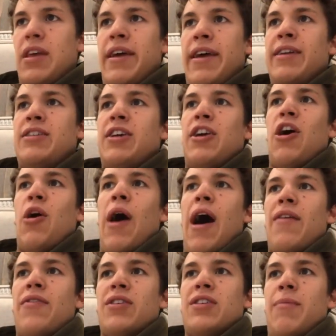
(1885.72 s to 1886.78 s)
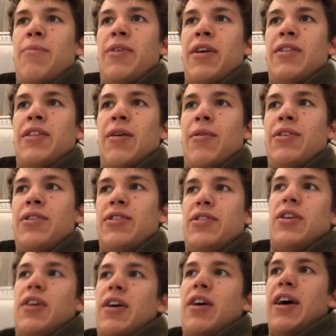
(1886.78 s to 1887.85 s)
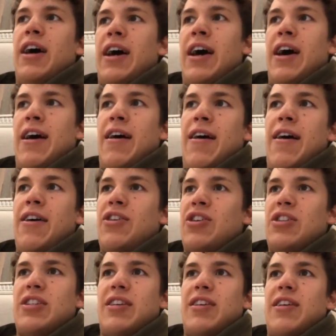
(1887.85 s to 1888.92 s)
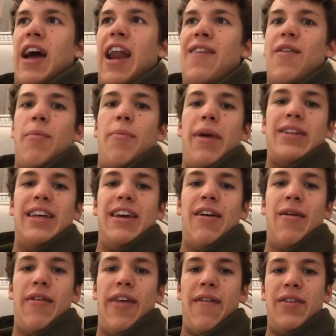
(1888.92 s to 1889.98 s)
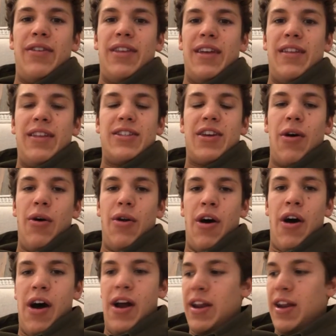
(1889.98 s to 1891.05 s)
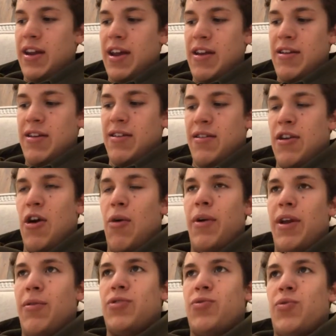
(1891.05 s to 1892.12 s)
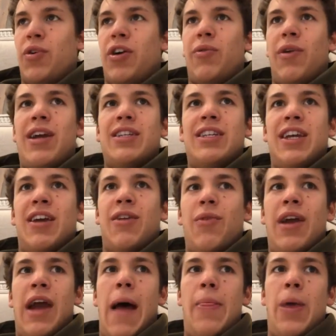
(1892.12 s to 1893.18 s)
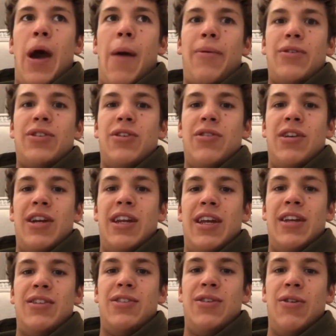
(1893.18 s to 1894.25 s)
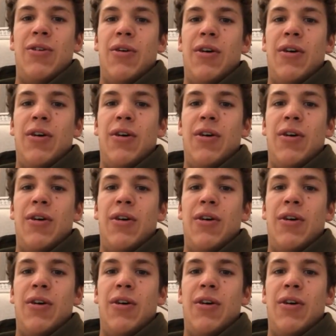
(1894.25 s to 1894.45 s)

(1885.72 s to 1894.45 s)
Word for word: and to go after something that was uh just kind of a big deal with everything that's going on, and and nobody was really racing, and we had the opportunity to